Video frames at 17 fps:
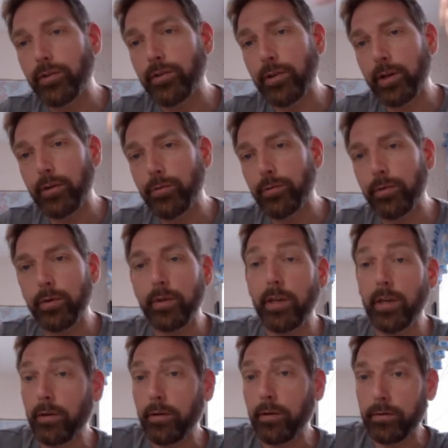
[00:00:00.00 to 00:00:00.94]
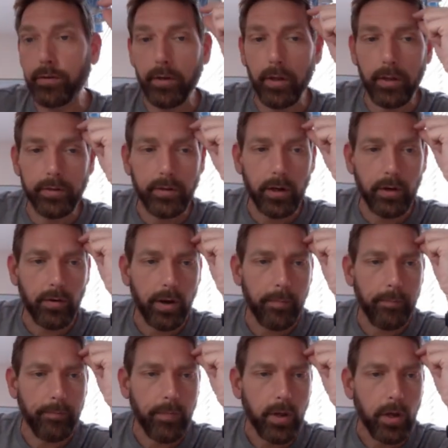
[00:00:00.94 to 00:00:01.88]
you got to do it to the other side, right?
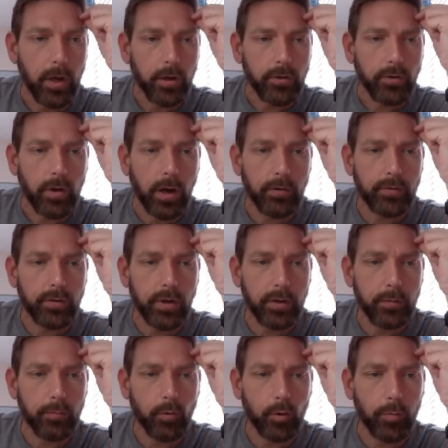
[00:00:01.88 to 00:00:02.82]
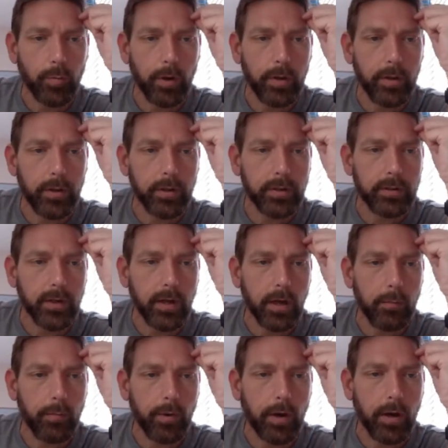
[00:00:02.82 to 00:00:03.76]
So obviously you have to multiply this side
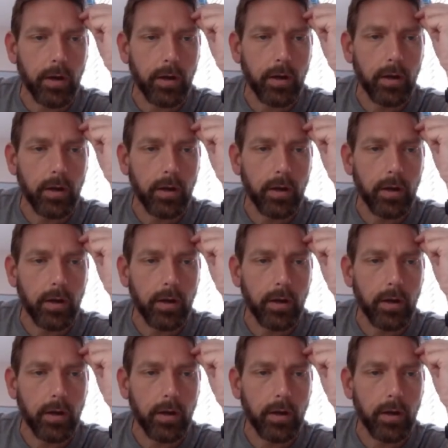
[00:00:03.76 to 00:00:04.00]
by